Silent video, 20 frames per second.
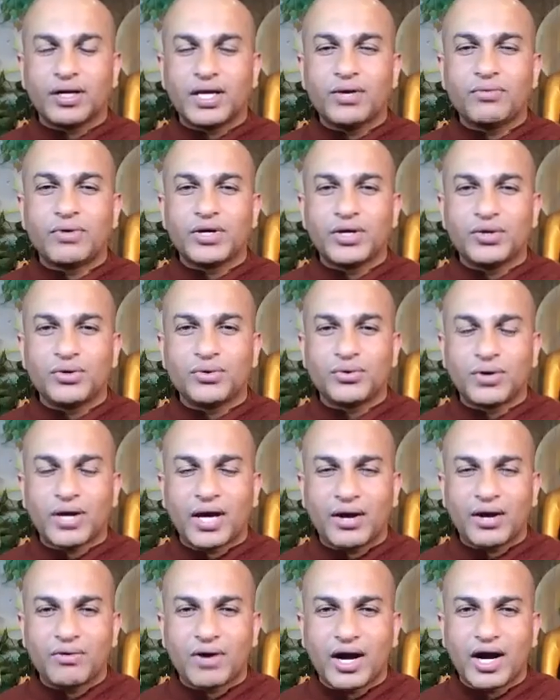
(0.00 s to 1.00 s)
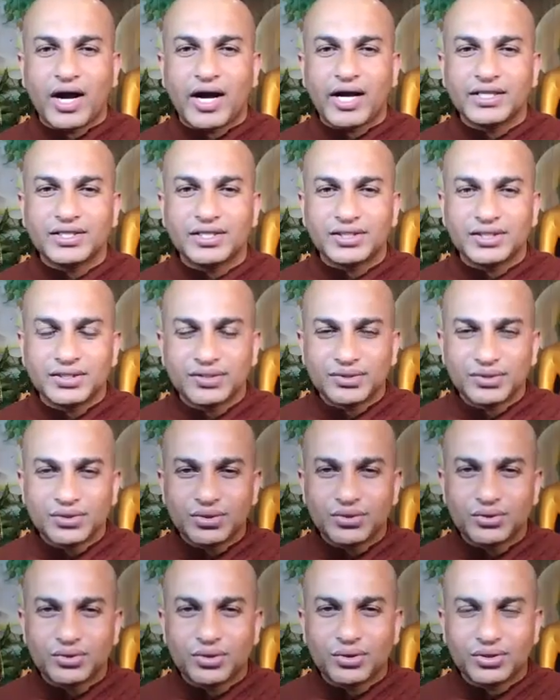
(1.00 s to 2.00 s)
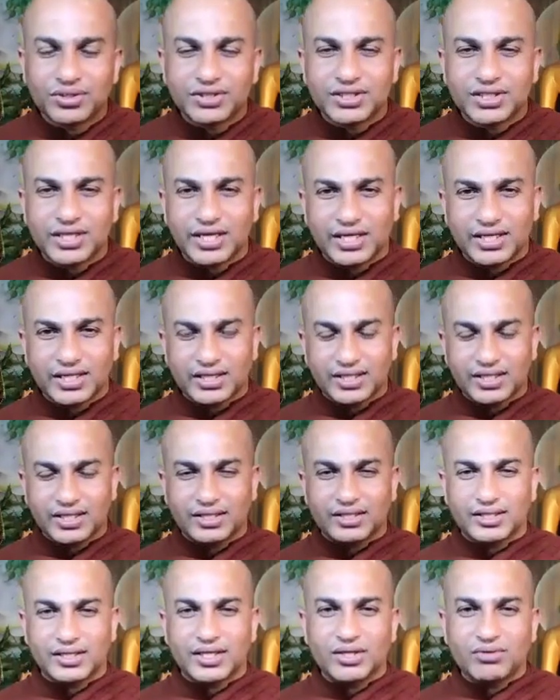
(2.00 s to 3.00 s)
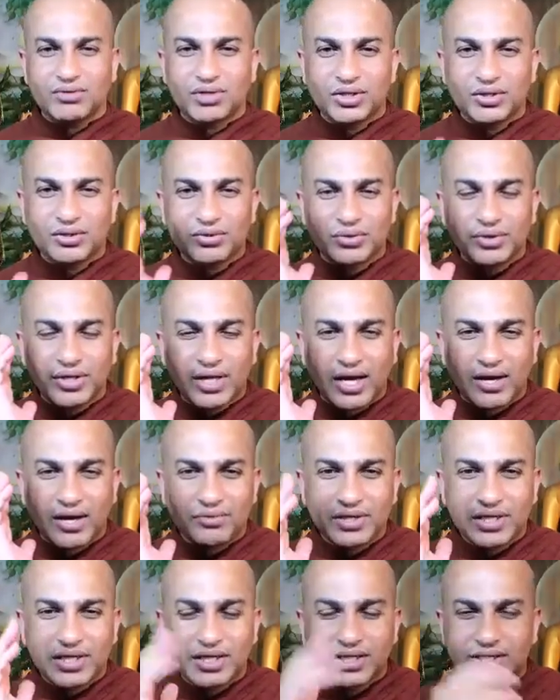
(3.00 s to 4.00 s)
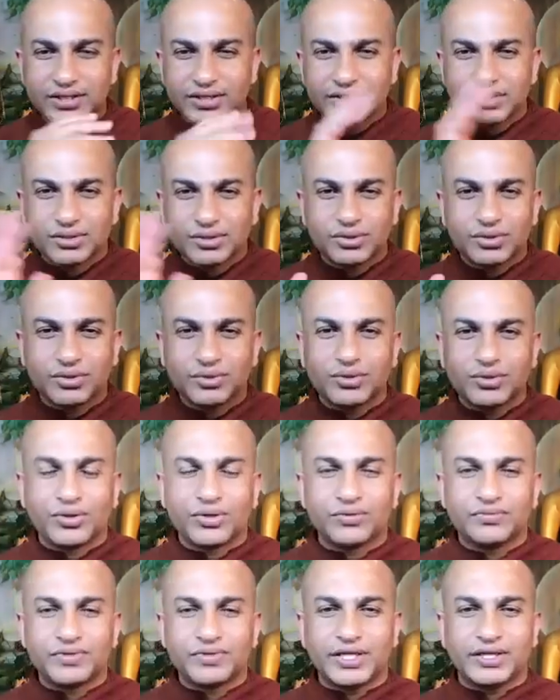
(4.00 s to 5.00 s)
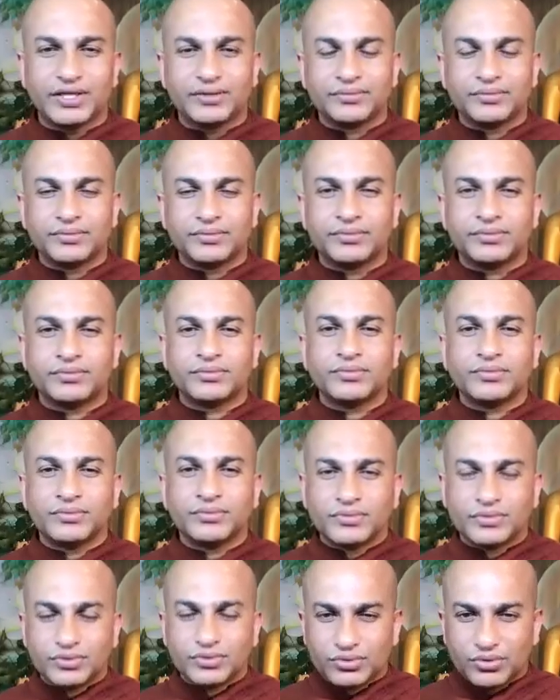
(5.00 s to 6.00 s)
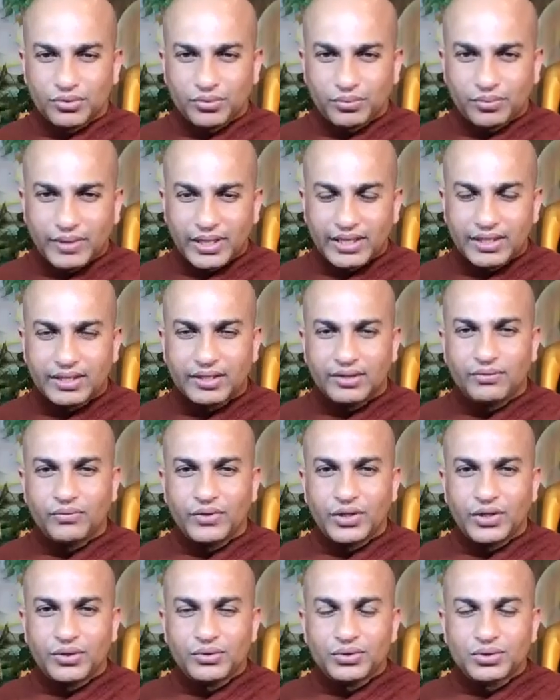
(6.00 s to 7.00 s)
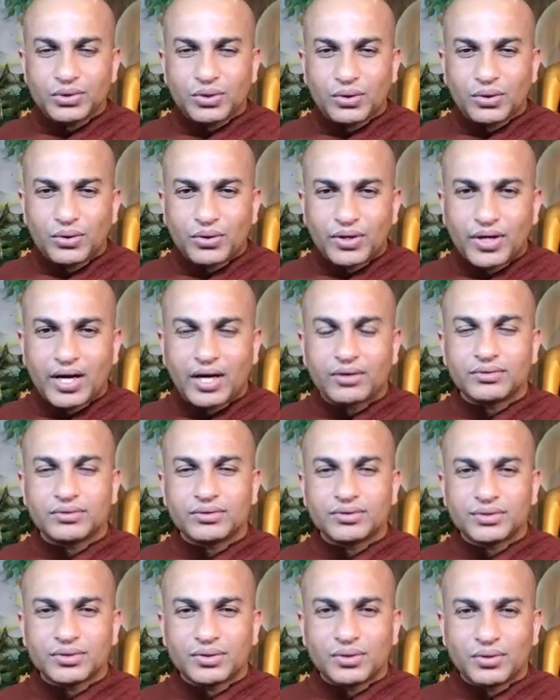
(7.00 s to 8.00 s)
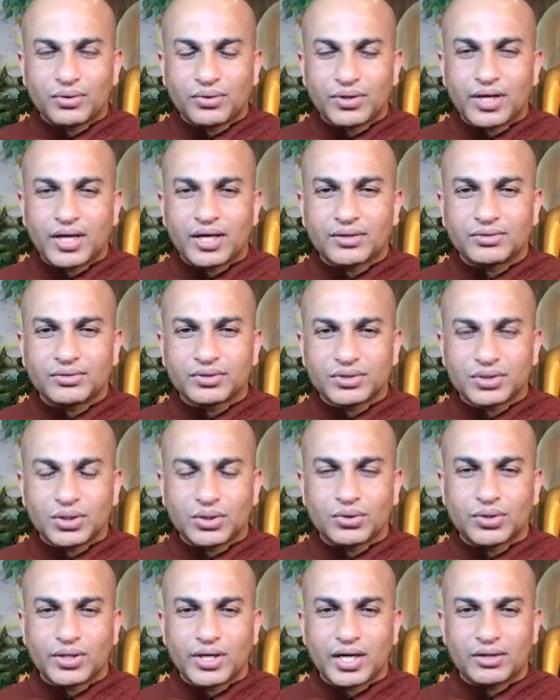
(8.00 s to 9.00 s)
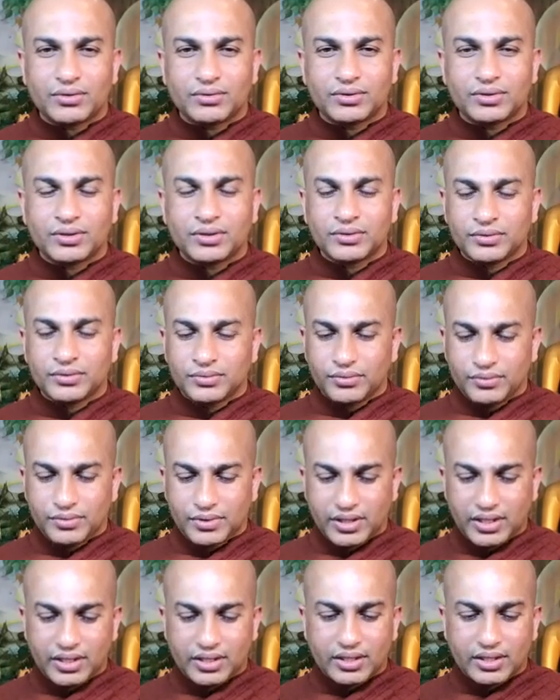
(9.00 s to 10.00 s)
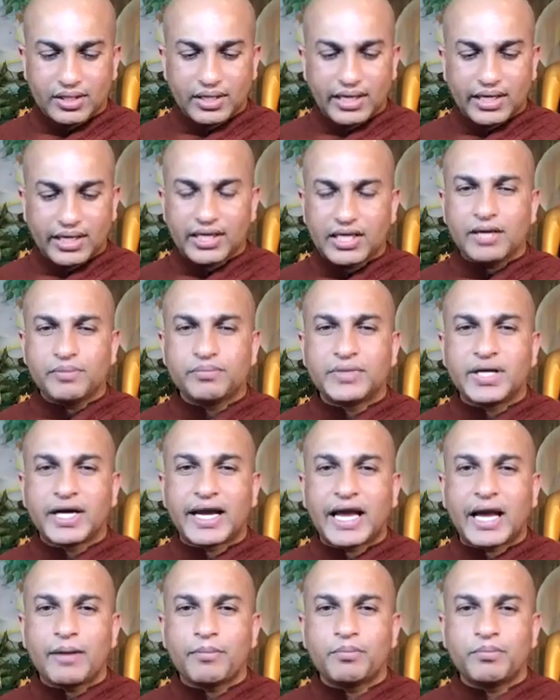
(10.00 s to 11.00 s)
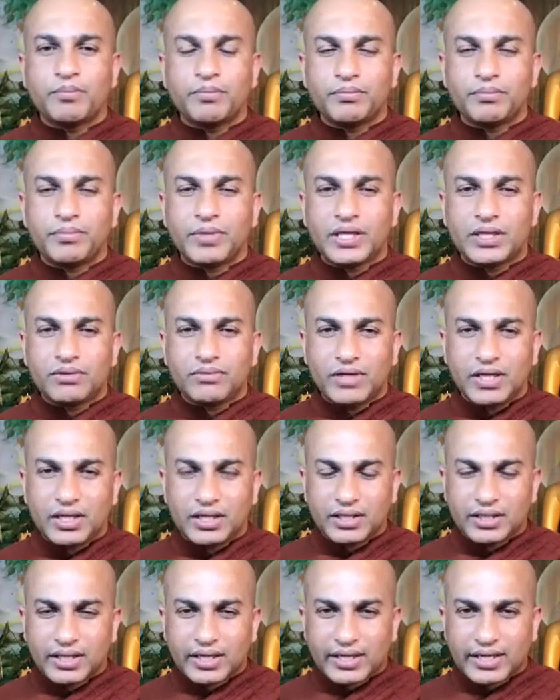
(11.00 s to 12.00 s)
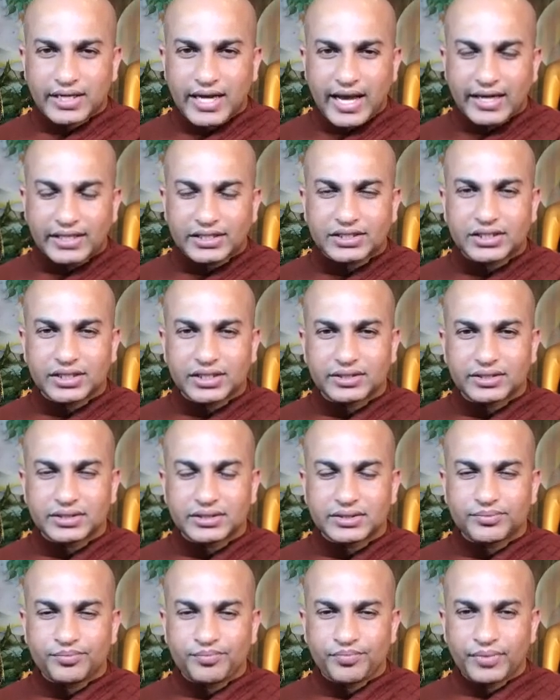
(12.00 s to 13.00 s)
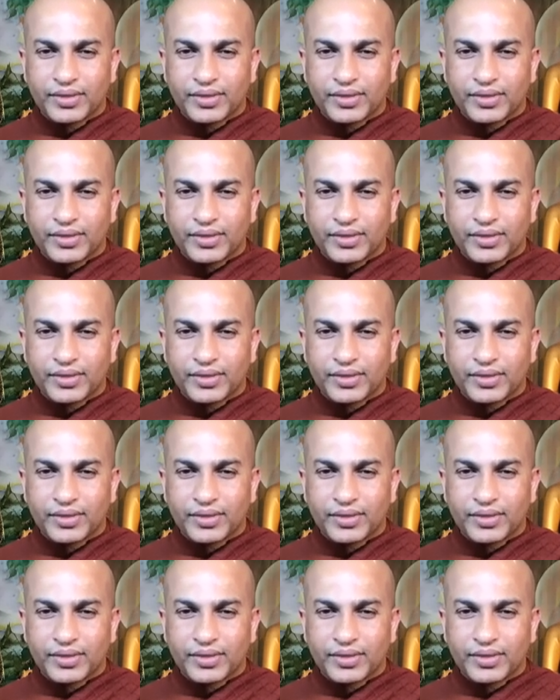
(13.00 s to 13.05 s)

even you have eyes you don't see anything even you have ears you don't feel so but when you slow down slow down slow down and keep the gap between the reactions